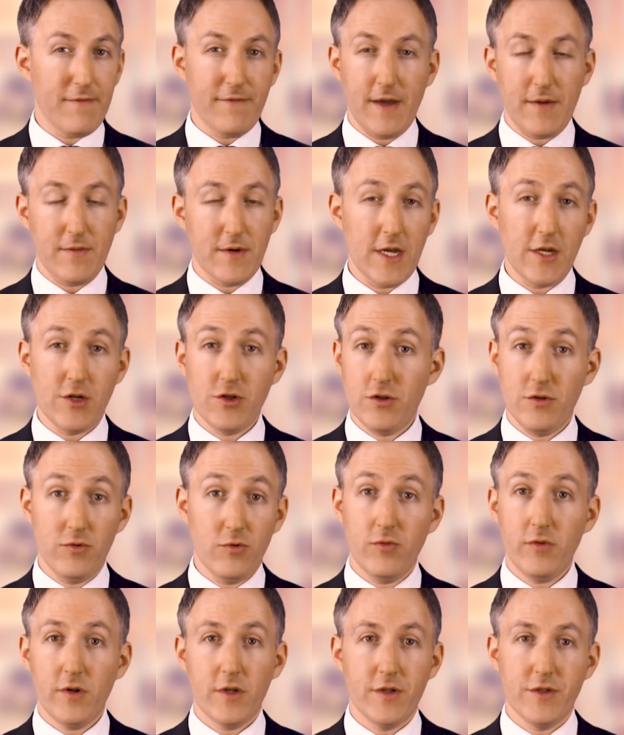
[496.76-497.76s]
a foundation
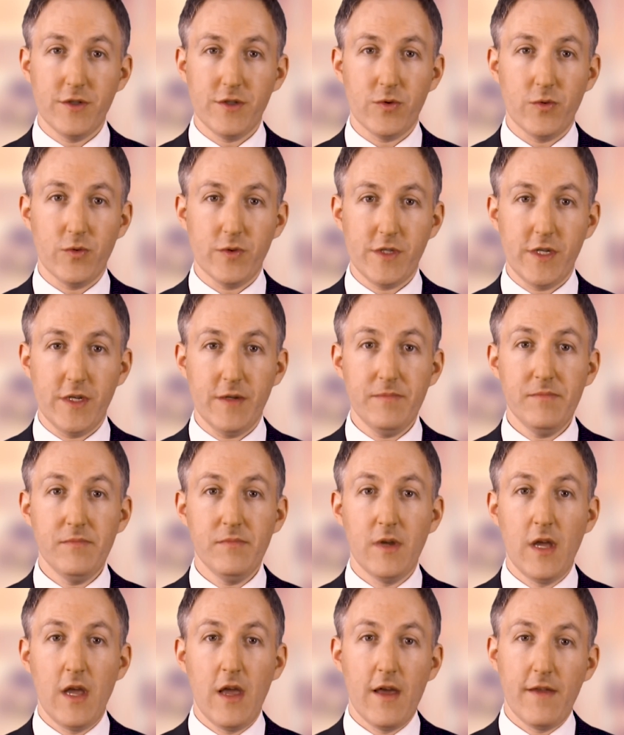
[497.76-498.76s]
or a consortium,
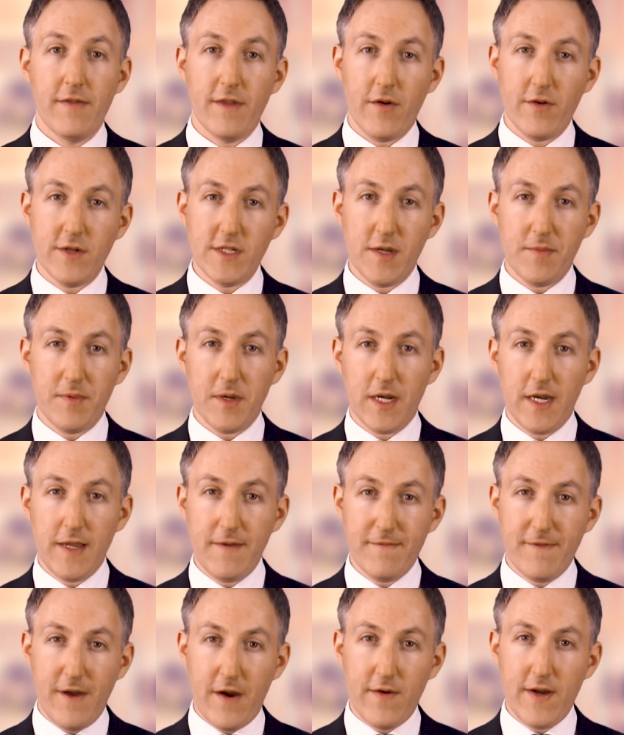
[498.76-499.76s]
there are
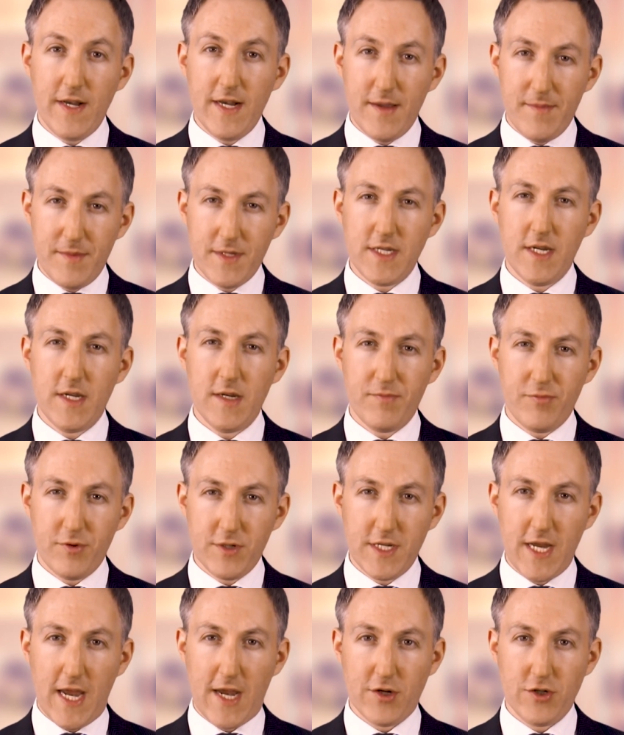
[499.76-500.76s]
typically very limited
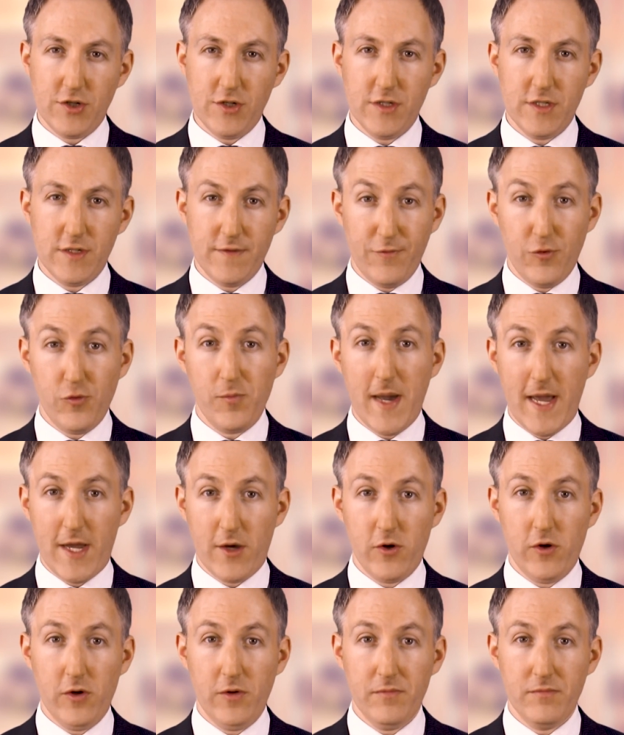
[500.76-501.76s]
protections to fall back
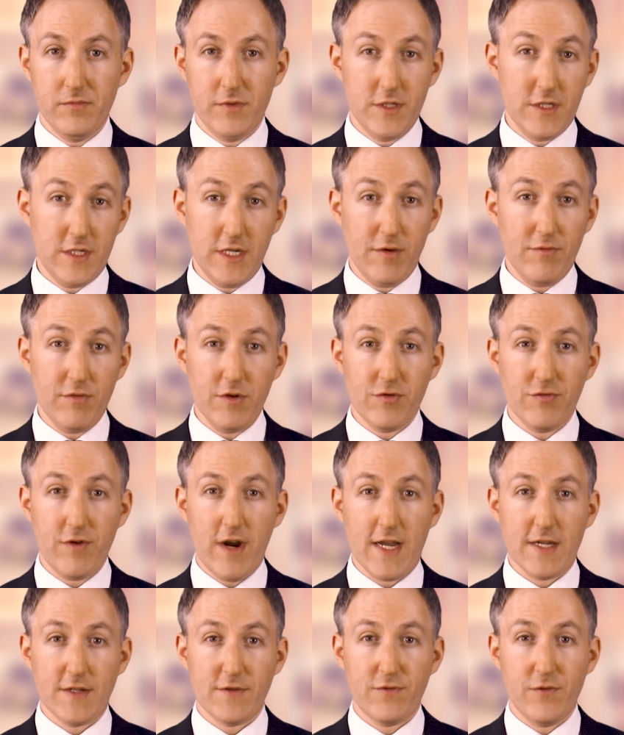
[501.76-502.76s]
on to seek
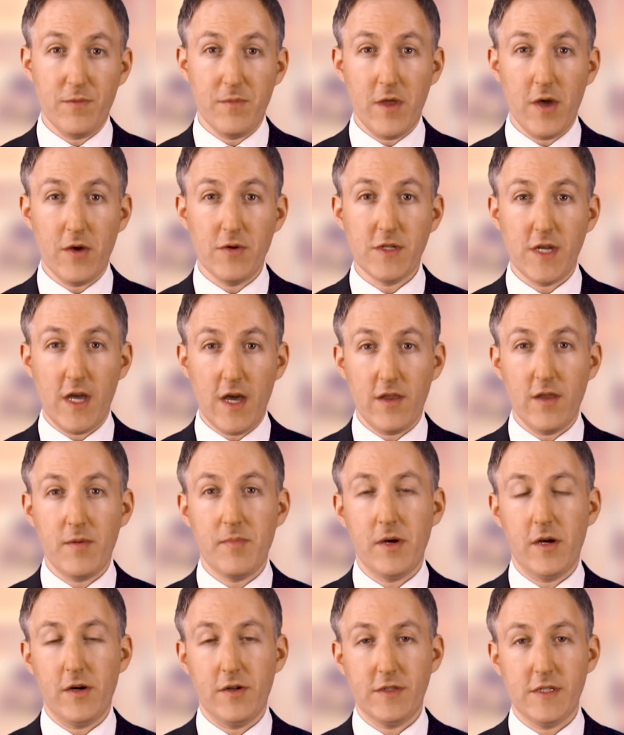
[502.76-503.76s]
redress from those other
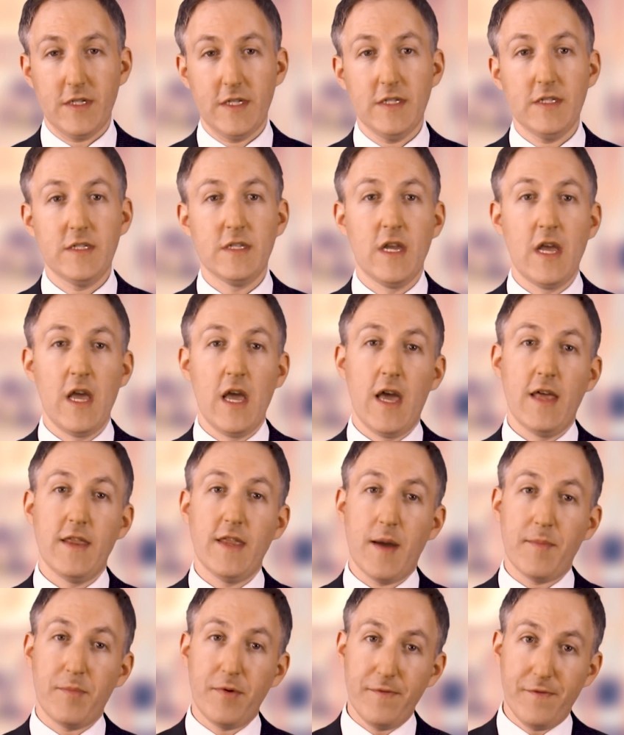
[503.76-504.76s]
parties
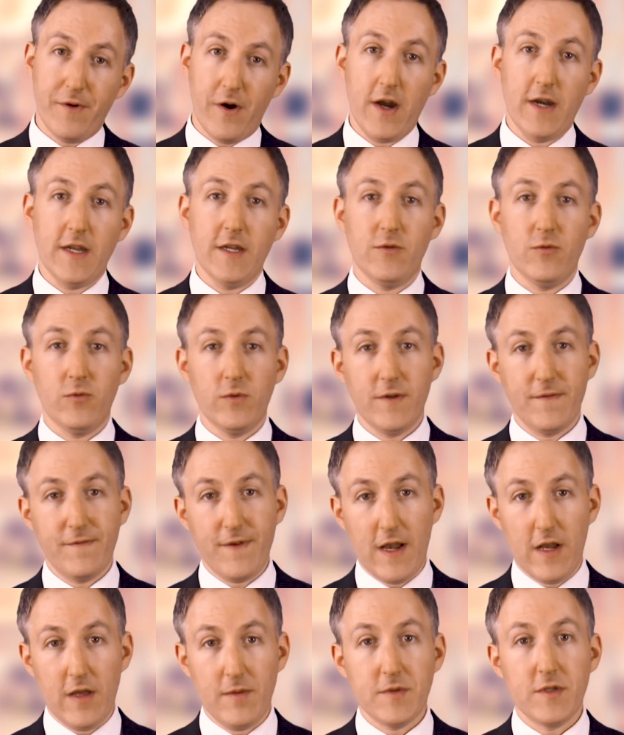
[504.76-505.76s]
that provided or
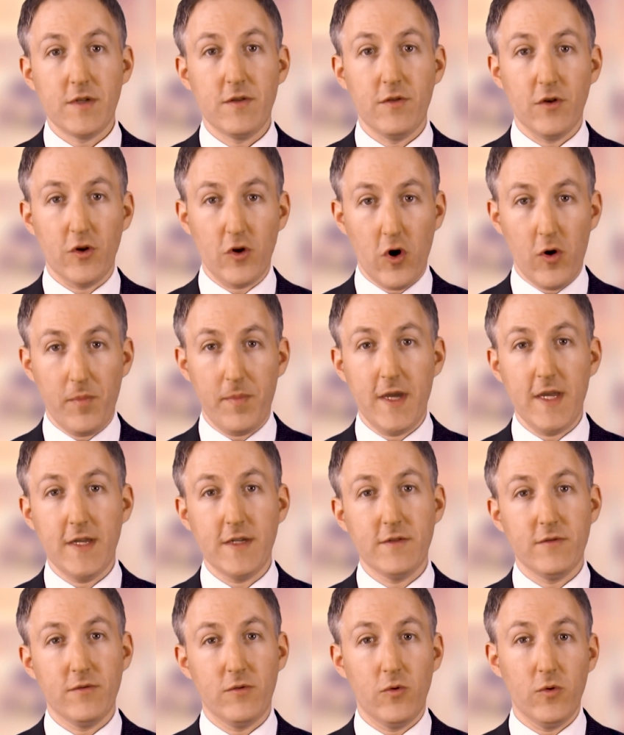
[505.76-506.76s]
developed the
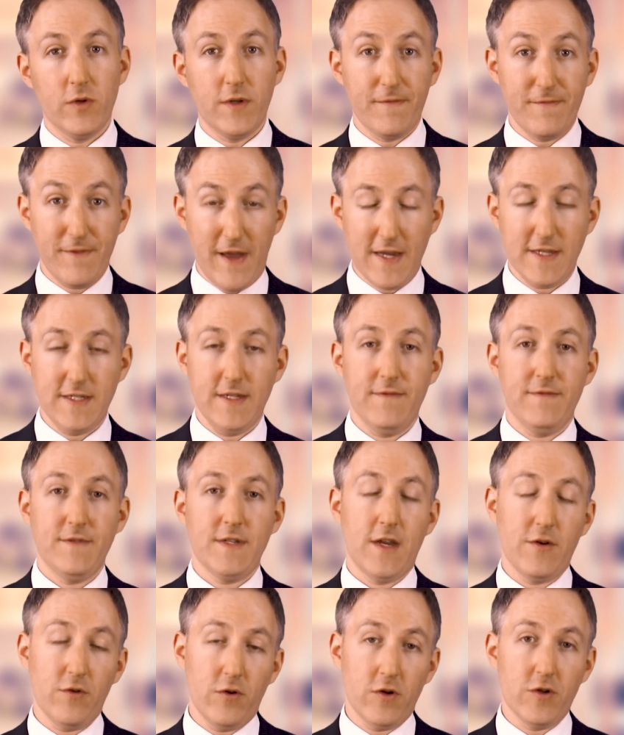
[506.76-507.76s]
copied or defective
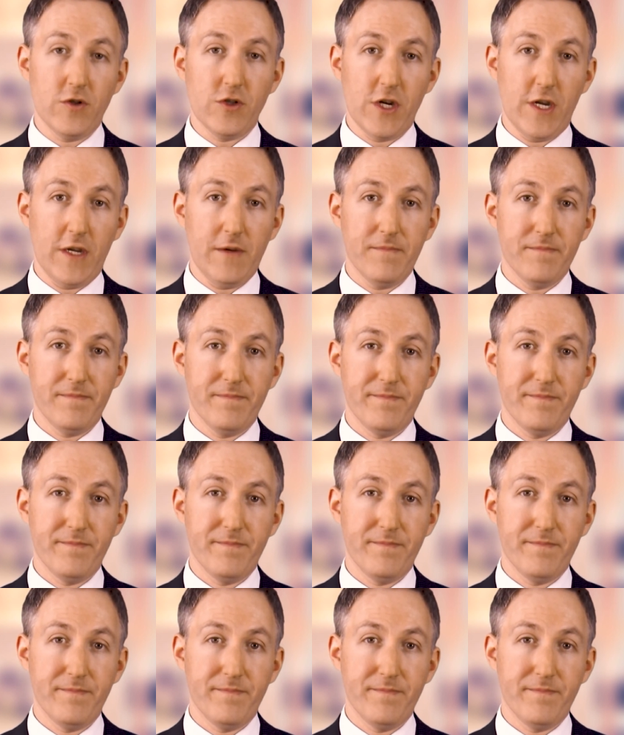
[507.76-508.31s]
technology.